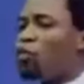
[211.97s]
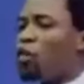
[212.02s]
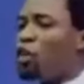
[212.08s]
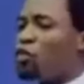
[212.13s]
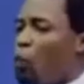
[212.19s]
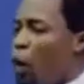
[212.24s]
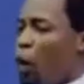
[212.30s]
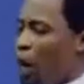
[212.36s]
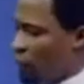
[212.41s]
from
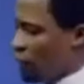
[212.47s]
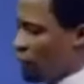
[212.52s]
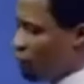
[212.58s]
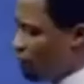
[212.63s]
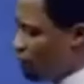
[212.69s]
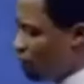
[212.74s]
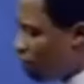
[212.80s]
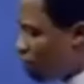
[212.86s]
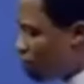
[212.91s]
verse 1,
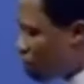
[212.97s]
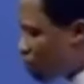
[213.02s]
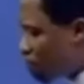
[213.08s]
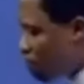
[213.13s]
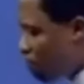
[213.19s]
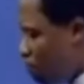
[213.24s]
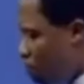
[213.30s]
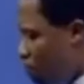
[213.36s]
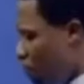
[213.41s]

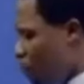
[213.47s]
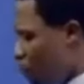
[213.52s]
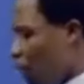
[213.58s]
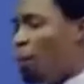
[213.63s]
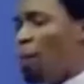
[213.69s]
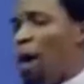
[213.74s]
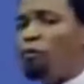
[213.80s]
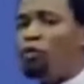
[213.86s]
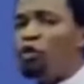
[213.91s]

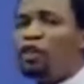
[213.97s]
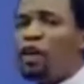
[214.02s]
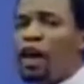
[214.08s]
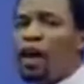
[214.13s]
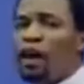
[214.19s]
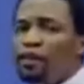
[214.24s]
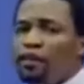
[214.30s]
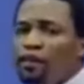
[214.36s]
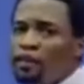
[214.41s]
the Bible
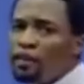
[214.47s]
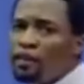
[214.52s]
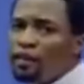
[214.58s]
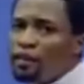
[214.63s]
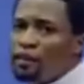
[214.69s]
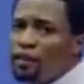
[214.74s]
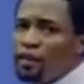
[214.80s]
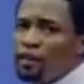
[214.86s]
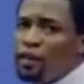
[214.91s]
said,
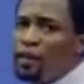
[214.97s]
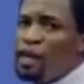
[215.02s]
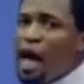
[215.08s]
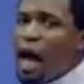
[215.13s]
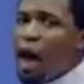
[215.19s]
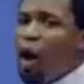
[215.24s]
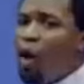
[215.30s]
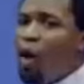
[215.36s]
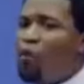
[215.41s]

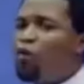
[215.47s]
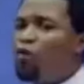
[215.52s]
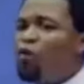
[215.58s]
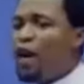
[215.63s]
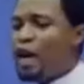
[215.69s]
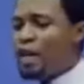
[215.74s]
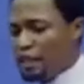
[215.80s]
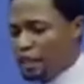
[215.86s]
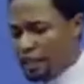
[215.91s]
Now
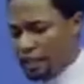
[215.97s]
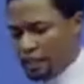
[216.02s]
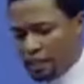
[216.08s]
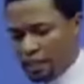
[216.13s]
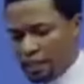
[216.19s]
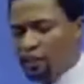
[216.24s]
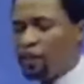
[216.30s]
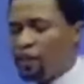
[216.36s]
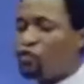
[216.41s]

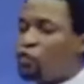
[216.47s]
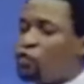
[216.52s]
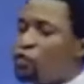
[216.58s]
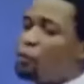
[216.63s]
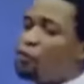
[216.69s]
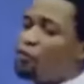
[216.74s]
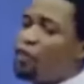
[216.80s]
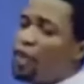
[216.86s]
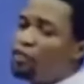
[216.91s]
faith is the
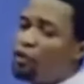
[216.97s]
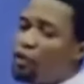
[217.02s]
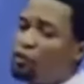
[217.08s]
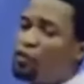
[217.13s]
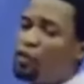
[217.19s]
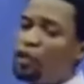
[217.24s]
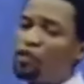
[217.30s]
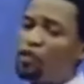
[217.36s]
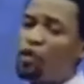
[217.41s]
substance
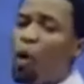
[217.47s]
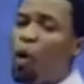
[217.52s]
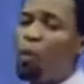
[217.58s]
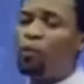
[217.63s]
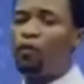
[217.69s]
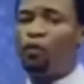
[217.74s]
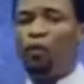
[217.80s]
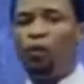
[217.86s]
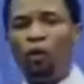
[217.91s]
of things
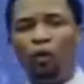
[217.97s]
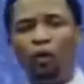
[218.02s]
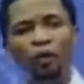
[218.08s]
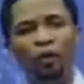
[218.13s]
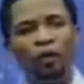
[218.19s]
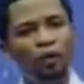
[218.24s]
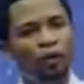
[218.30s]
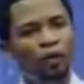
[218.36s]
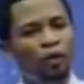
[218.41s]
hoped for,
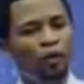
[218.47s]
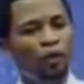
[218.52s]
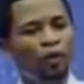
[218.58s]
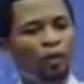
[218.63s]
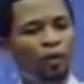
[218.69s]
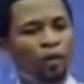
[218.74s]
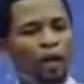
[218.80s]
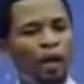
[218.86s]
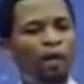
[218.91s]

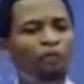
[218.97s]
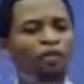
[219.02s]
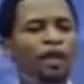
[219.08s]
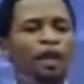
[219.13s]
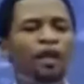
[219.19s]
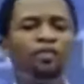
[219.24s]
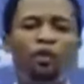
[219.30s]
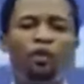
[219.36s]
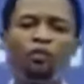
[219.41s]
the
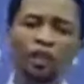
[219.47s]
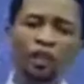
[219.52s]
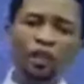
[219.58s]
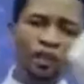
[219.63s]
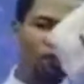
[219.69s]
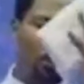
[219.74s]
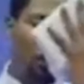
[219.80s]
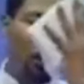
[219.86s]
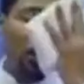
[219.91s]
evidence of
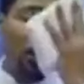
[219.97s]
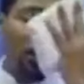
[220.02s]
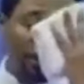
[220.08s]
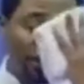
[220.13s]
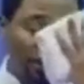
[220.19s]
things not